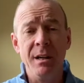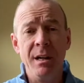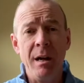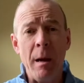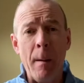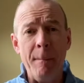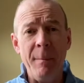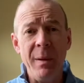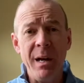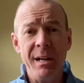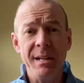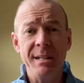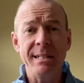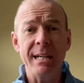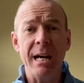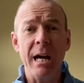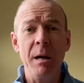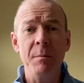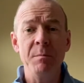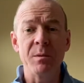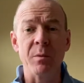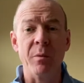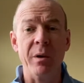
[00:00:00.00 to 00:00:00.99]
Many
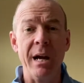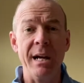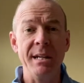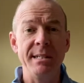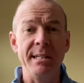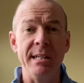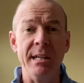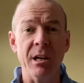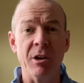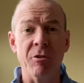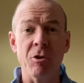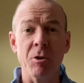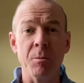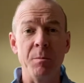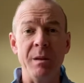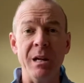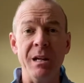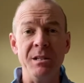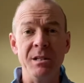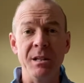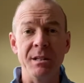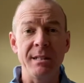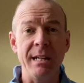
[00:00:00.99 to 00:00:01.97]
times when I see a group
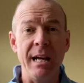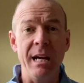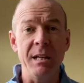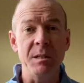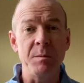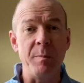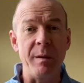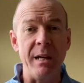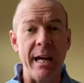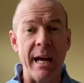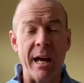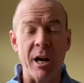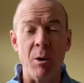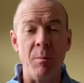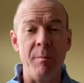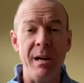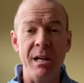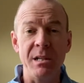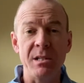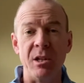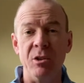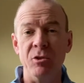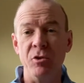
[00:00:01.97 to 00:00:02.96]
that just has piano,
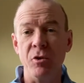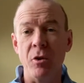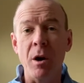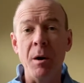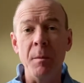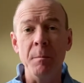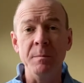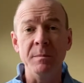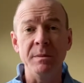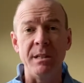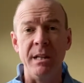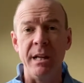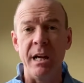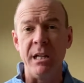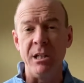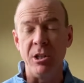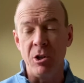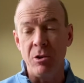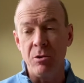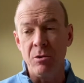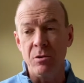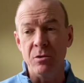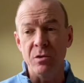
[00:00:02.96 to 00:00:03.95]
bass, and drums, they
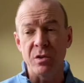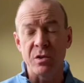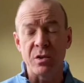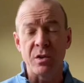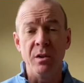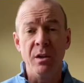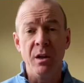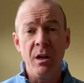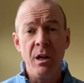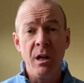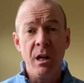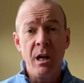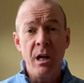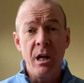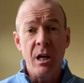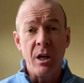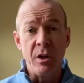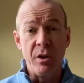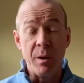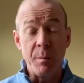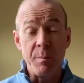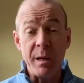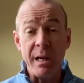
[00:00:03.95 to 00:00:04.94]
use
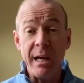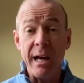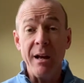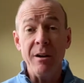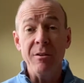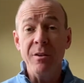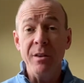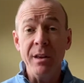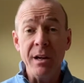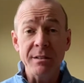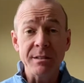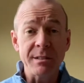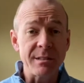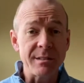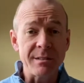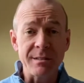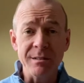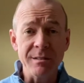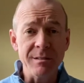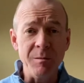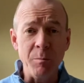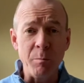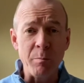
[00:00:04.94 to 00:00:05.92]
the piano that's
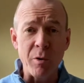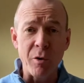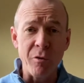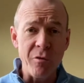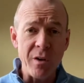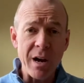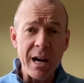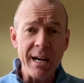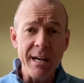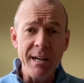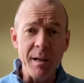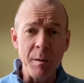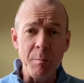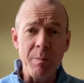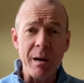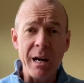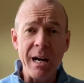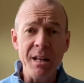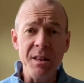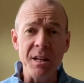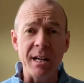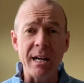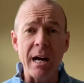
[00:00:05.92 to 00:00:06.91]
provided
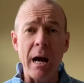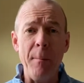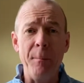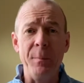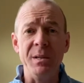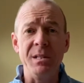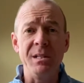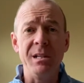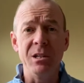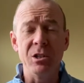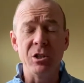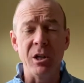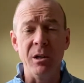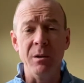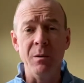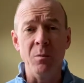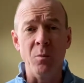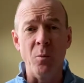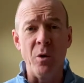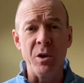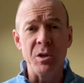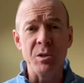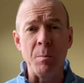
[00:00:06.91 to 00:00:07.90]
by the competition,
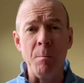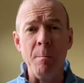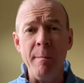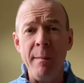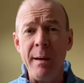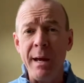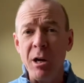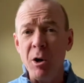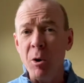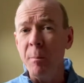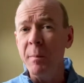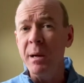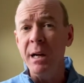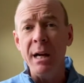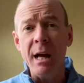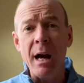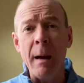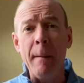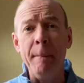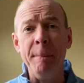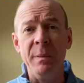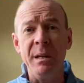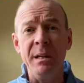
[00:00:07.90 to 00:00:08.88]
which may or may
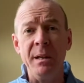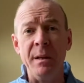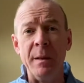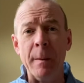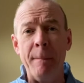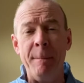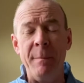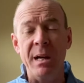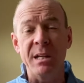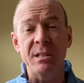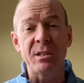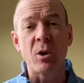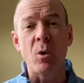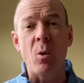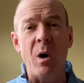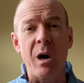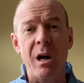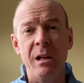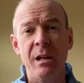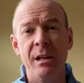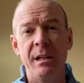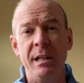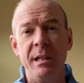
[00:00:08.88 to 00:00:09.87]
not be the best
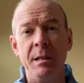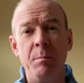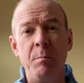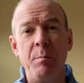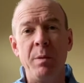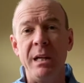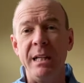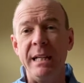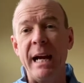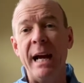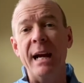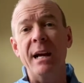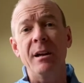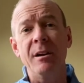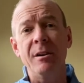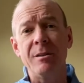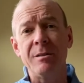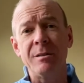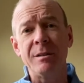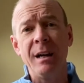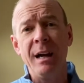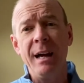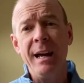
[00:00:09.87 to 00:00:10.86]
quality
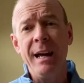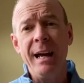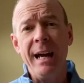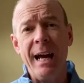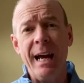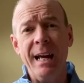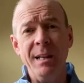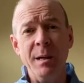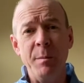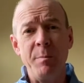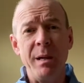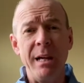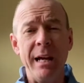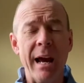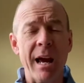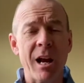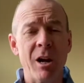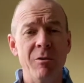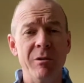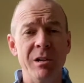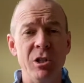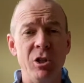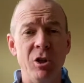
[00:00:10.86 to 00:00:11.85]
piano. And the
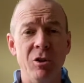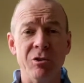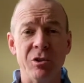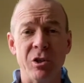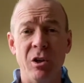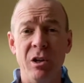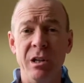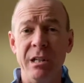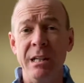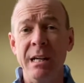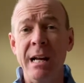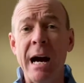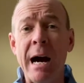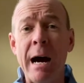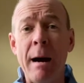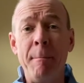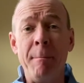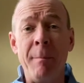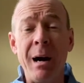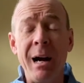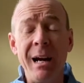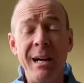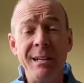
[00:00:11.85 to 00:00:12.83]
piano is usually not
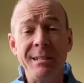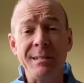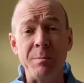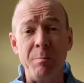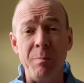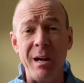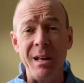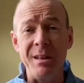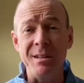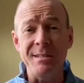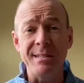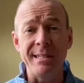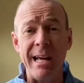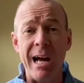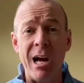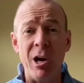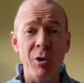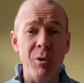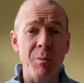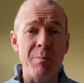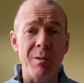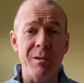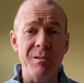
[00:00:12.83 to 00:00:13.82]
mic'd by the
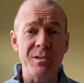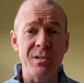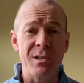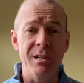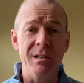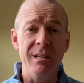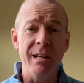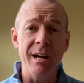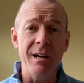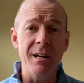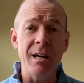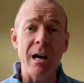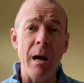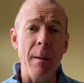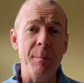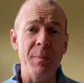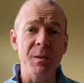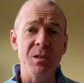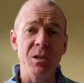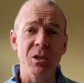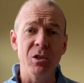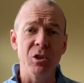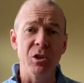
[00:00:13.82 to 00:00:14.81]
sound person at a
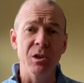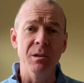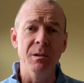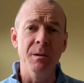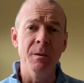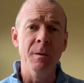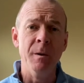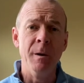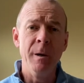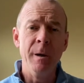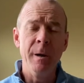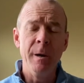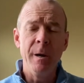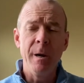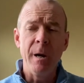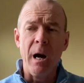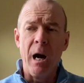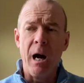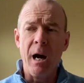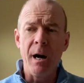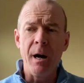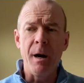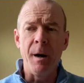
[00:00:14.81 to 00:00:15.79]
competition.
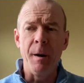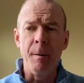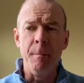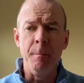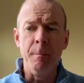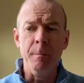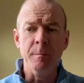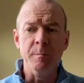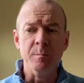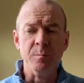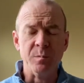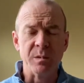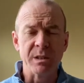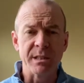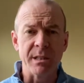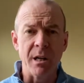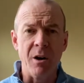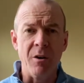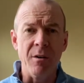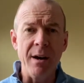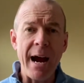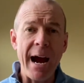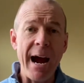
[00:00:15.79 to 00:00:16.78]

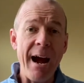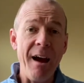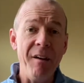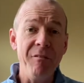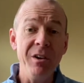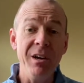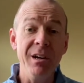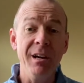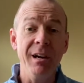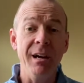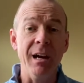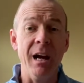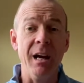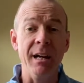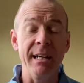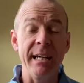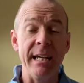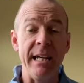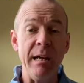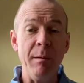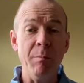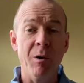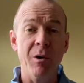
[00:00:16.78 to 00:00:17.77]
So having a
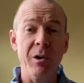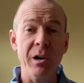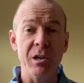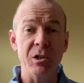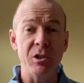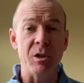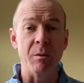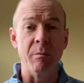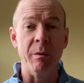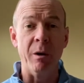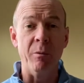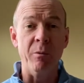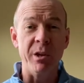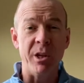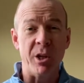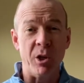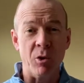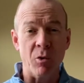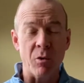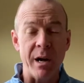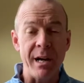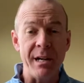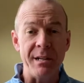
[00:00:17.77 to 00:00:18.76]
keyboard instrument with
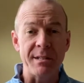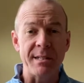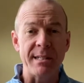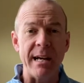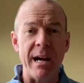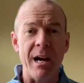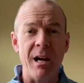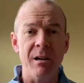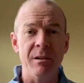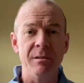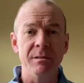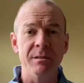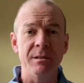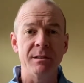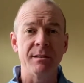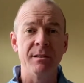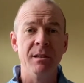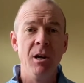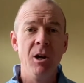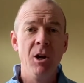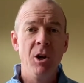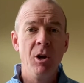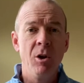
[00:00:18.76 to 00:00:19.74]
great sounds,
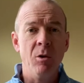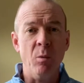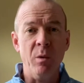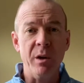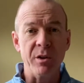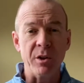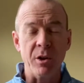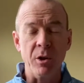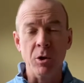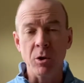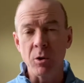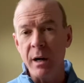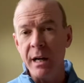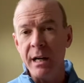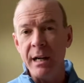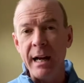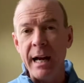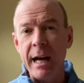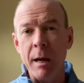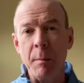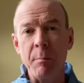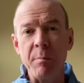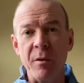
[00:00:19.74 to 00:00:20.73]
with great
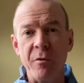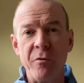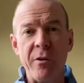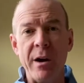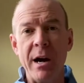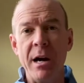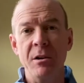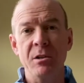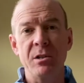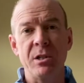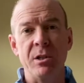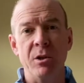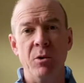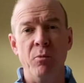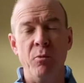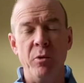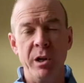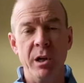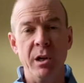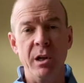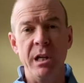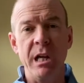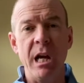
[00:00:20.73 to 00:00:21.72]
amplifiers to
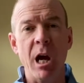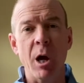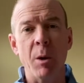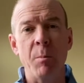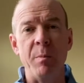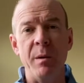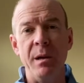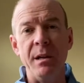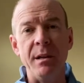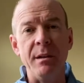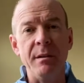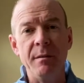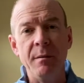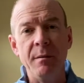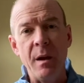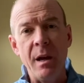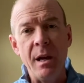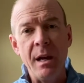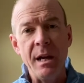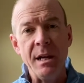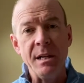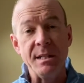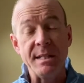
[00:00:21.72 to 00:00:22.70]
really help it
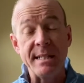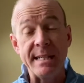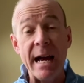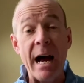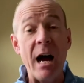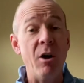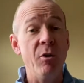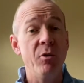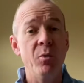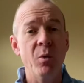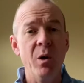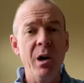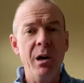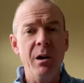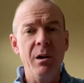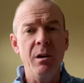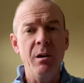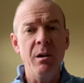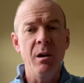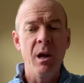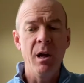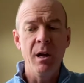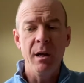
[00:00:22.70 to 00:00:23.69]
sound
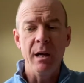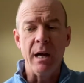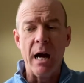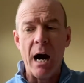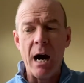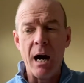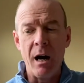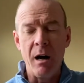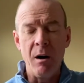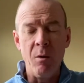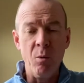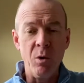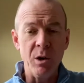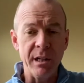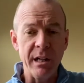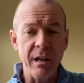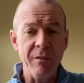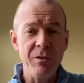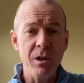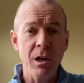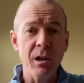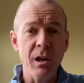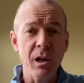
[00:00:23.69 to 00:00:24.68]
well, will give
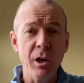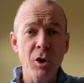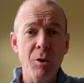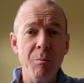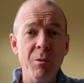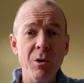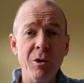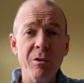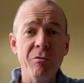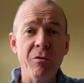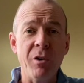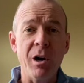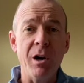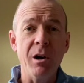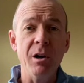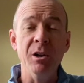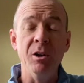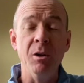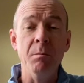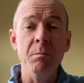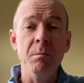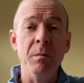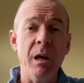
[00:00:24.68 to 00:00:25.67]
you a little more
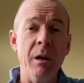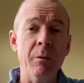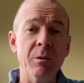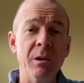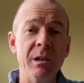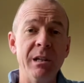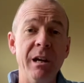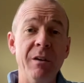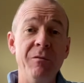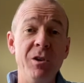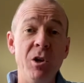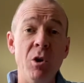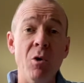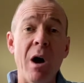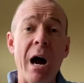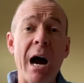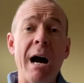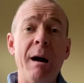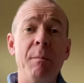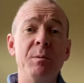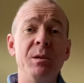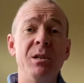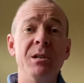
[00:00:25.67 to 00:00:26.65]
volume. It will give you
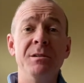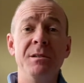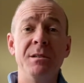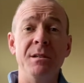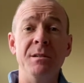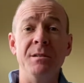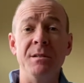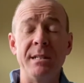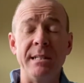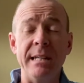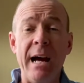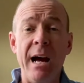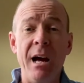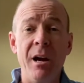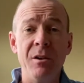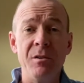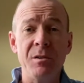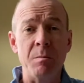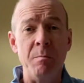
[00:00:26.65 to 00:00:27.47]
options in sounds.